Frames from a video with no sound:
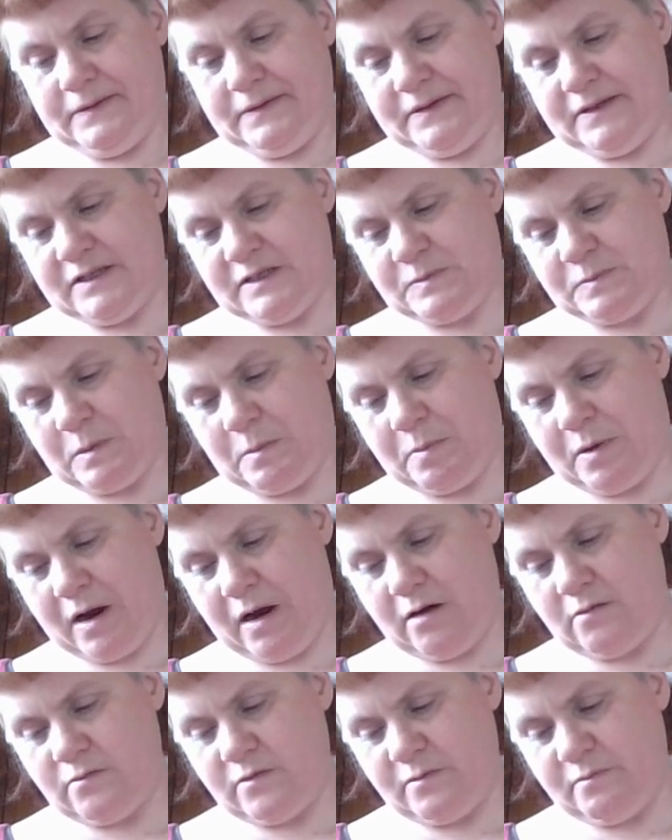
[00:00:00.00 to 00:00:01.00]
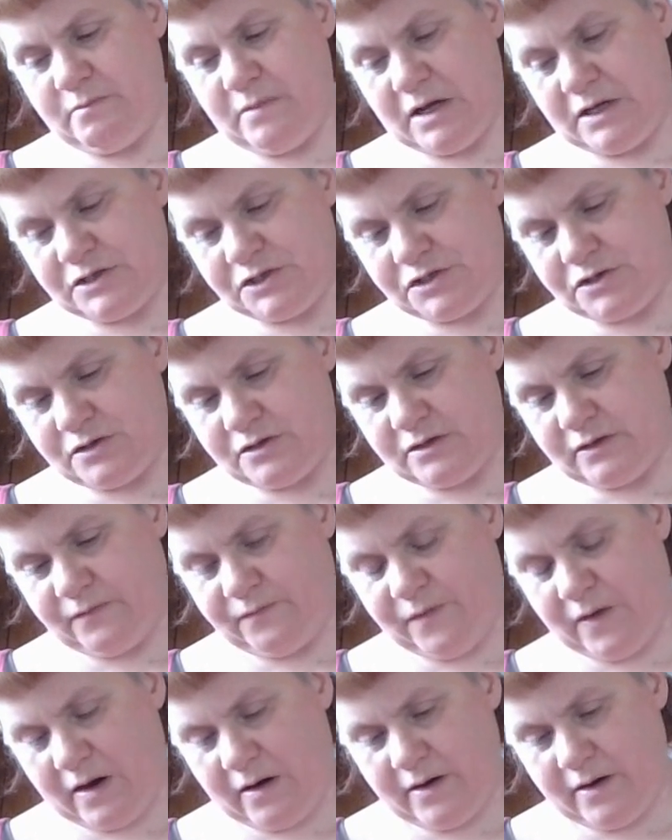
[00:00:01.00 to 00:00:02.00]
Is prepared with mixtures of
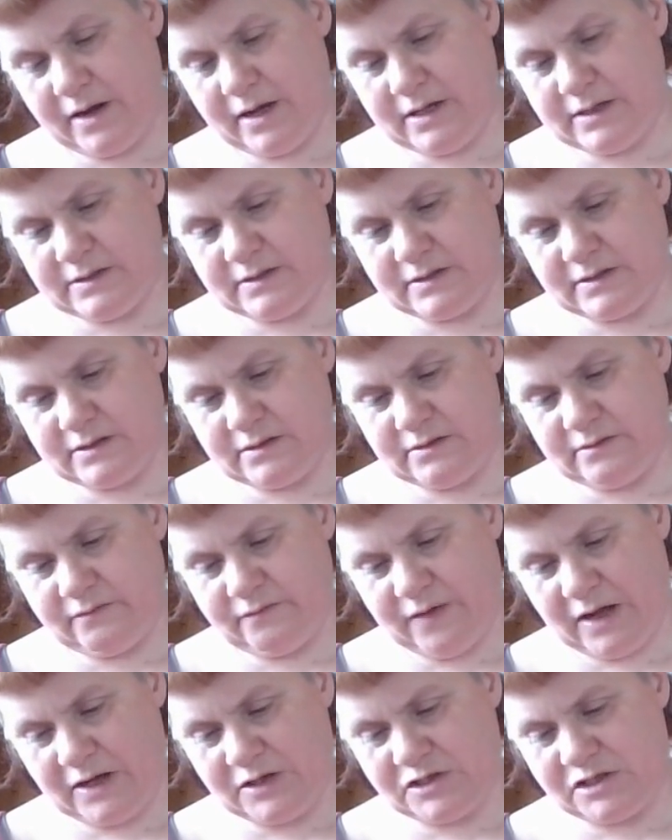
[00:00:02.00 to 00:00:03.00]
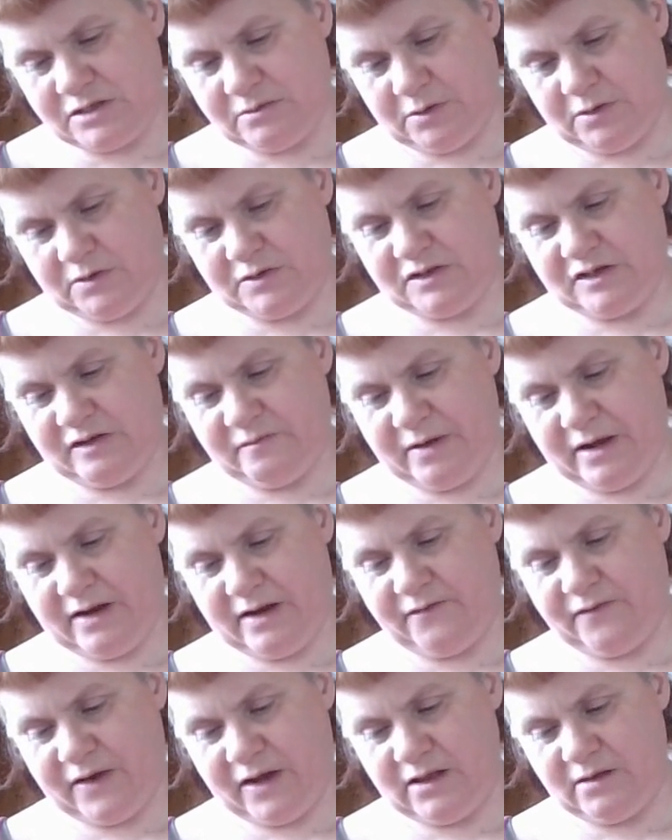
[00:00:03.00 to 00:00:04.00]
various vegetables that have been
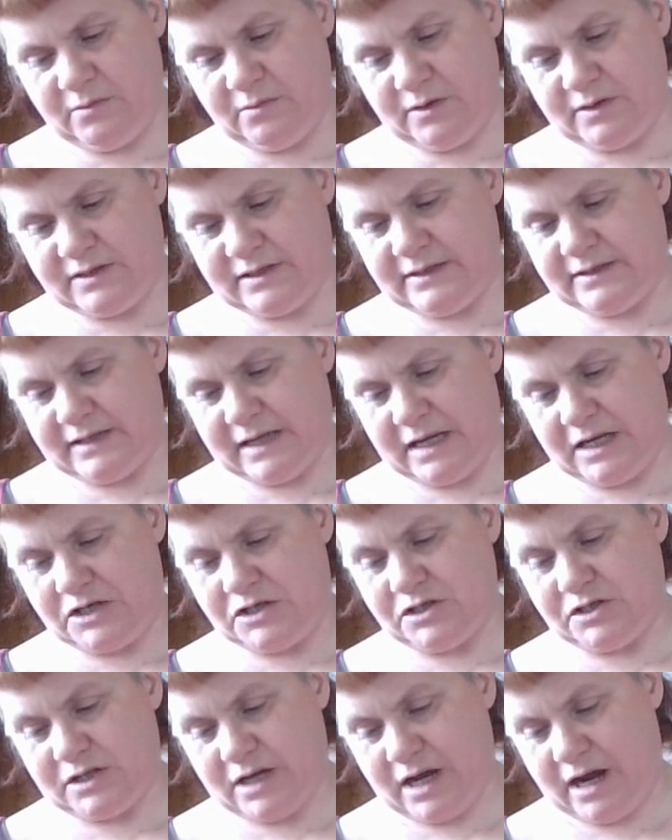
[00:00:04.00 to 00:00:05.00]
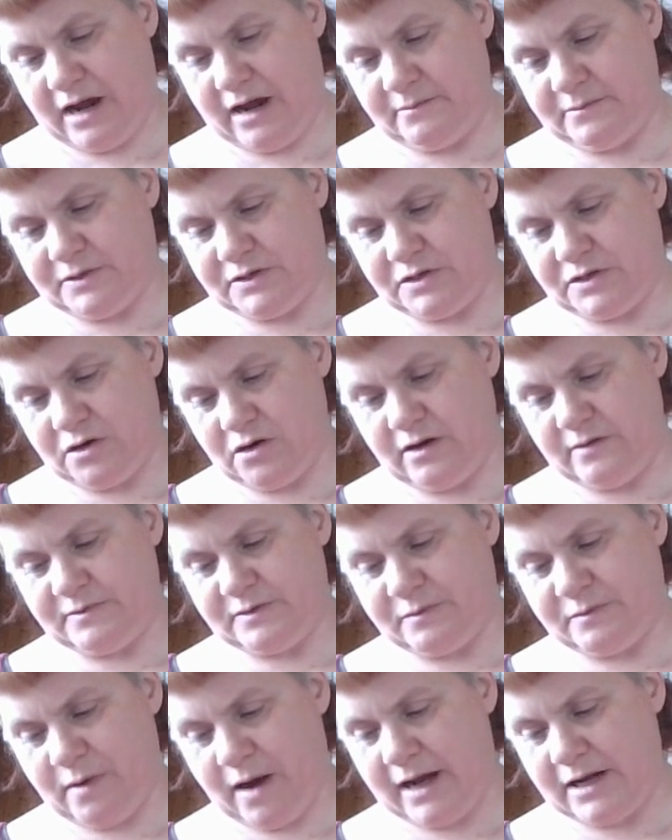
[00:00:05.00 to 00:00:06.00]
available since ancient times.
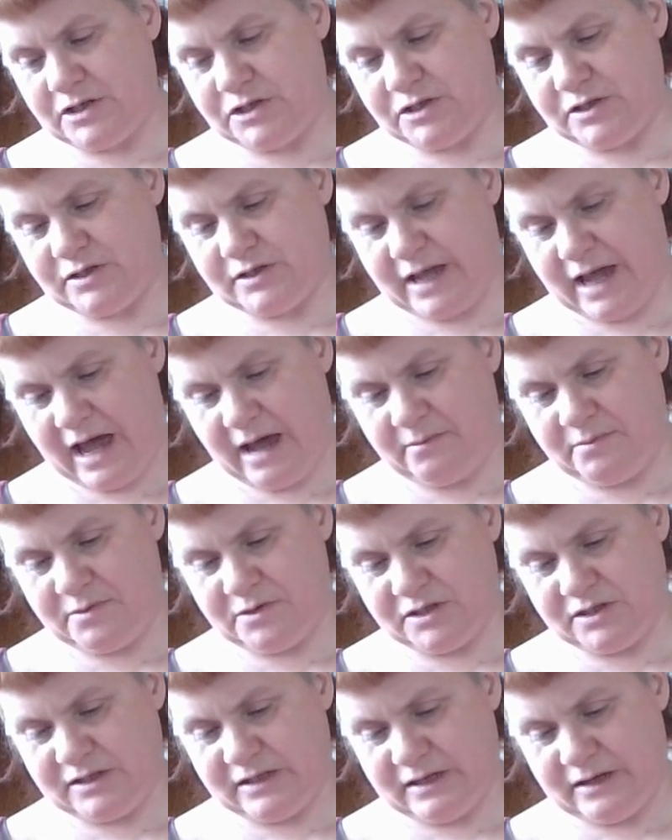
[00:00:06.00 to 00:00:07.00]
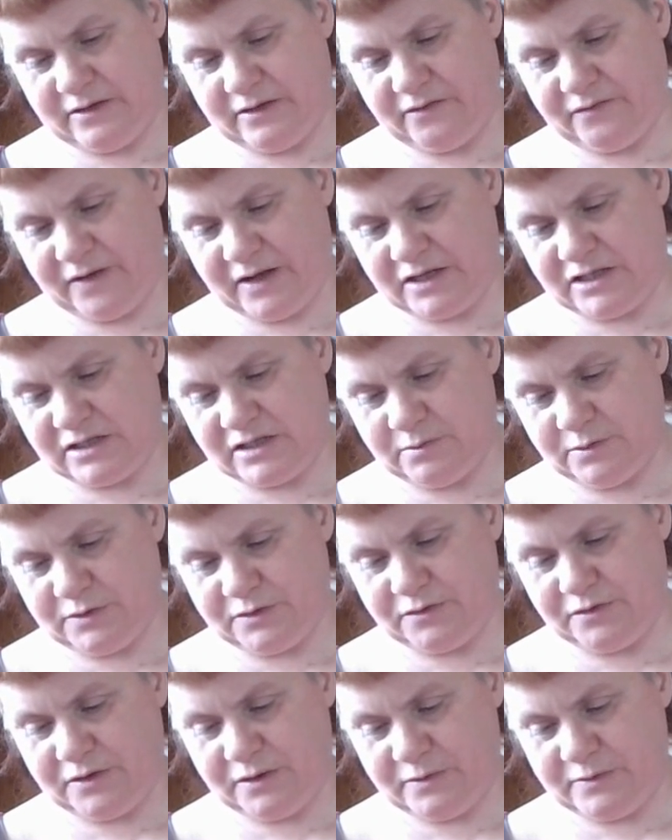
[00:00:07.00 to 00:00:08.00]
Turnips, radishes, cabbages, and other
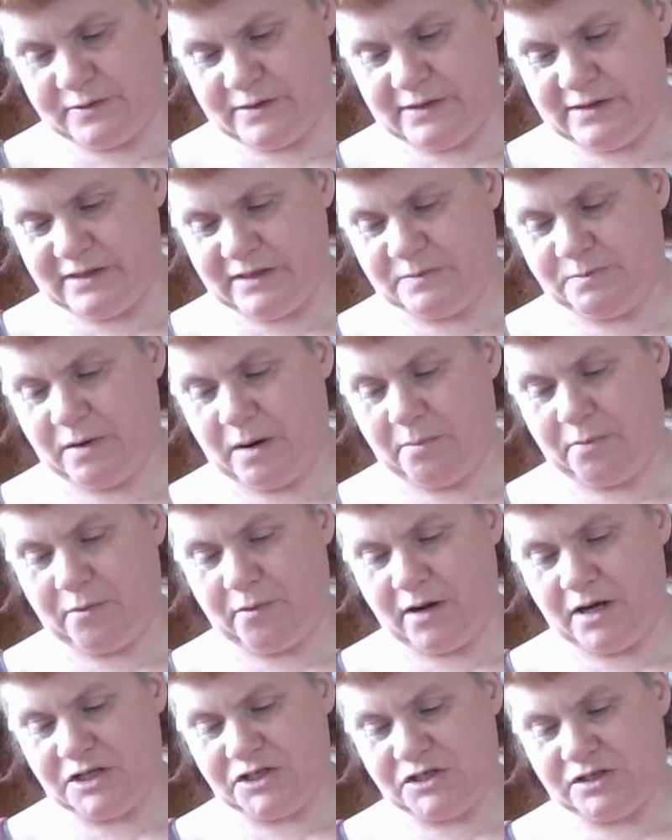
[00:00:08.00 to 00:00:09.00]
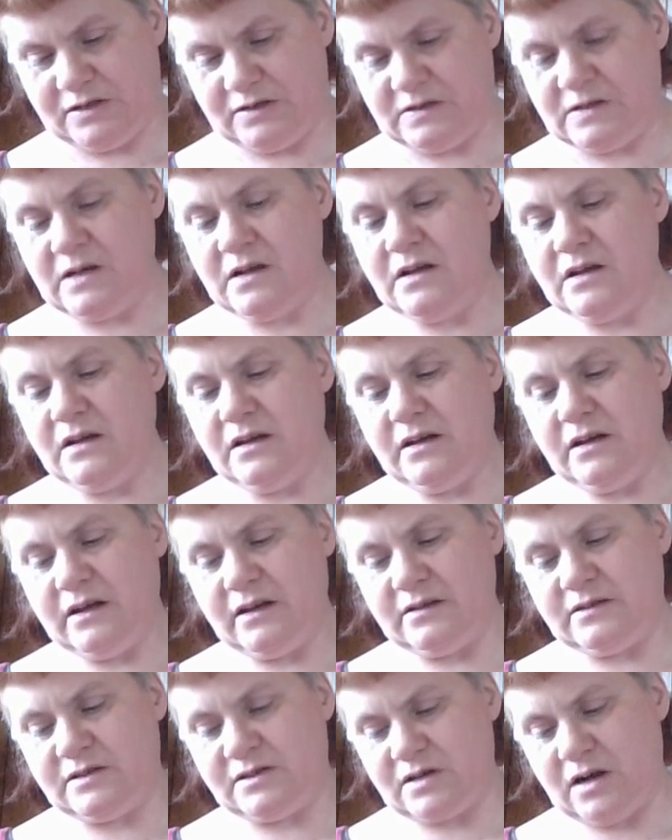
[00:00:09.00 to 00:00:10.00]
vegetables are used in these preparations,
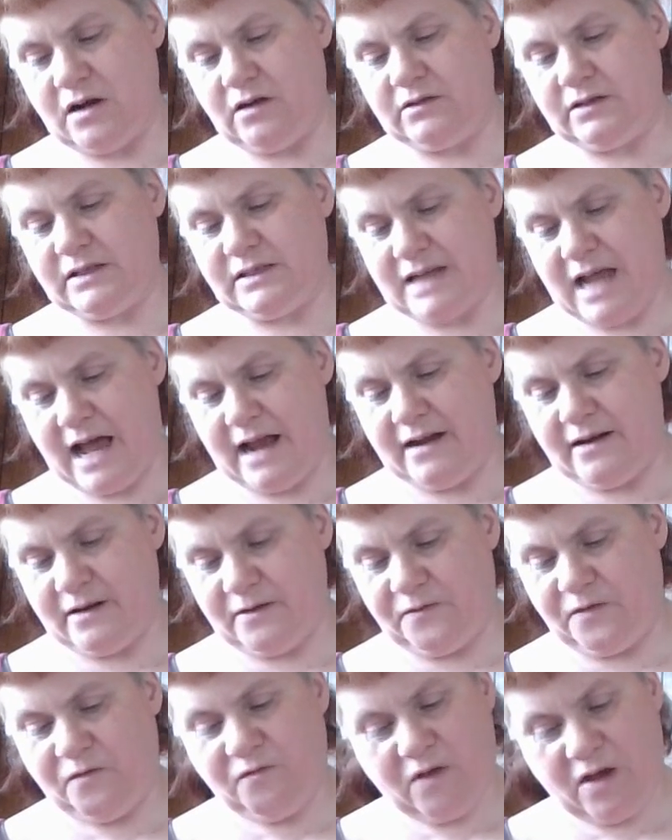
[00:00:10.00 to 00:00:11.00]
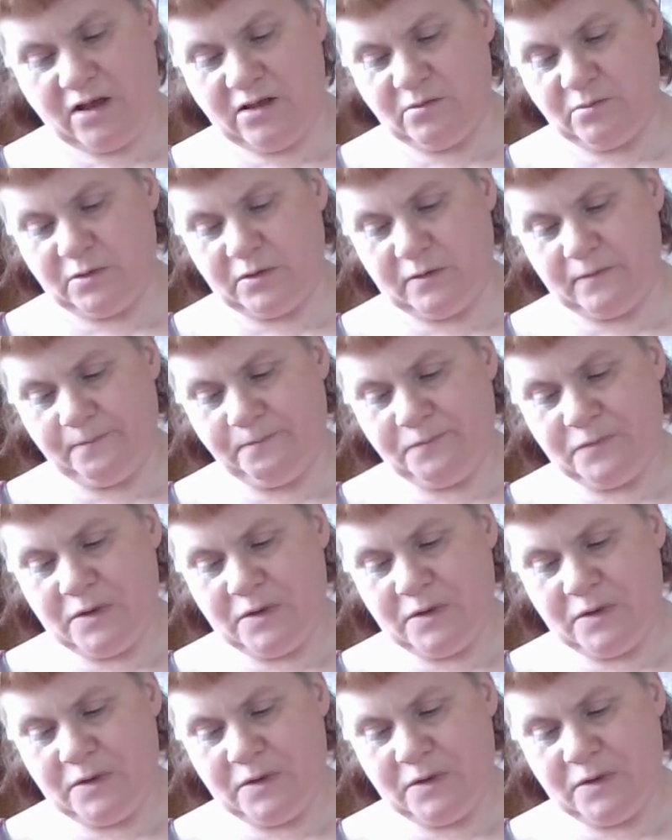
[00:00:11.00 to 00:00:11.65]
and salt is added if available.